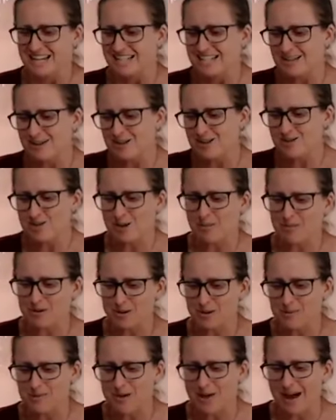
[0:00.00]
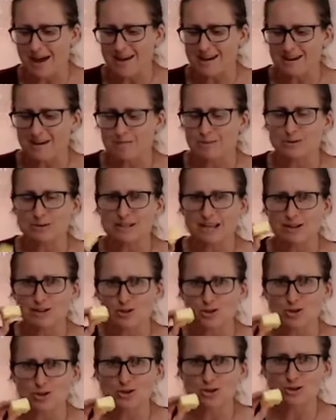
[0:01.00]
So the tropical pineapple, now
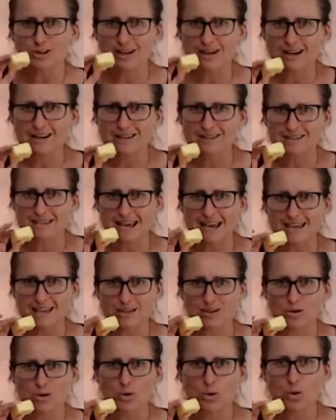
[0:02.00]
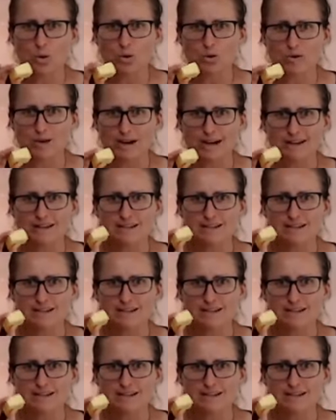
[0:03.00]
do not take the core out.